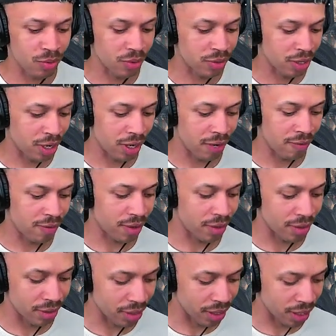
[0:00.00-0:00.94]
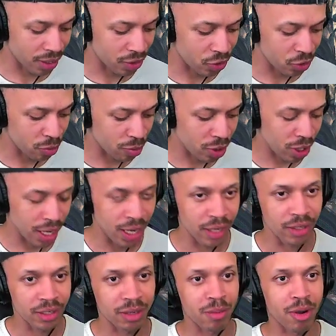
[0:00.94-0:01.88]
sorry if this is like super
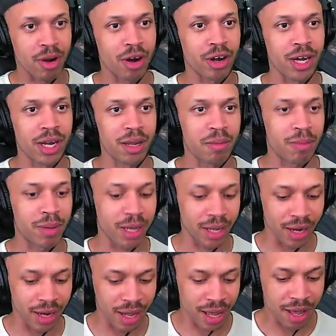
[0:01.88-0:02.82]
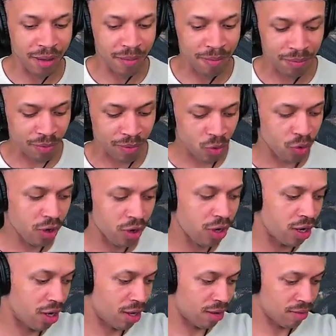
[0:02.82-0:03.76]
ASMR-y, but we're
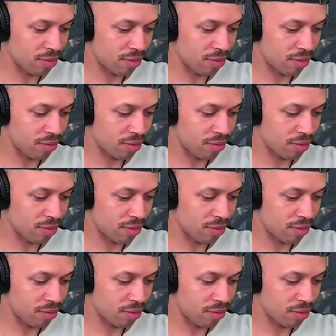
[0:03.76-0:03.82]
gonna